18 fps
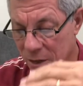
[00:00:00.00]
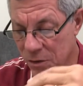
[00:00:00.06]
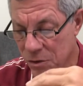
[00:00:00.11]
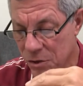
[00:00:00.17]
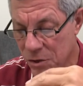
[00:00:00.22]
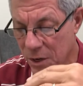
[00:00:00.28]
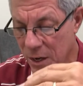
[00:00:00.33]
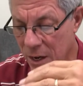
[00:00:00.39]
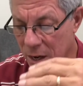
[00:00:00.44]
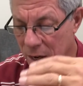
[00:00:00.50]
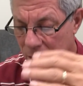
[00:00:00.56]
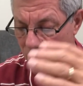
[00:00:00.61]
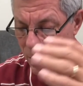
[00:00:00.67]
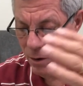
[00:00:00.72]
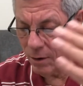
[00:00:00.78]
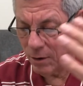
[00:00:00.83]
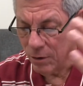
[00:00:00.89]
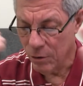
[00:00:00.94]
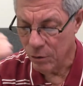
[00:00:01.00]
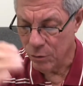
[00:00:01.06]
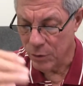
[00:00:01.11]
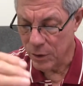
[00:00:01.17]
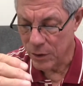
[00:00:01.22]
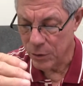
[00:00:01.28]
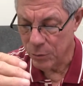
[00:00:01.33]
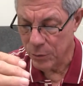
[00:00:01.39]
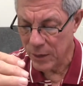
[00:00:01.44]
see it or
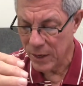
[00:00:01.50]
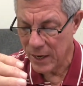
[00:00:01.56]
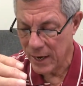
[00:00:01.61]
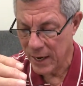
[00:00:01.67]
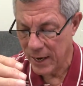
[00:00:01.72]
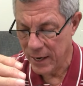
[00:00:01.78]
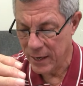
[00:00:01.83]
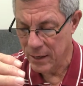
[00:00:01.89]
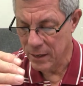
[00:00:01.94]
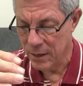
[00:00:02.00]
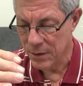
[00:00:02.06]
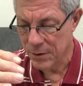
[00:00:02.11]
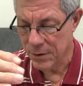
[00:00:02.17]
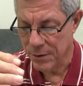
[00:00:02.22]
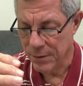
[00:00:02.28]
whether we can't.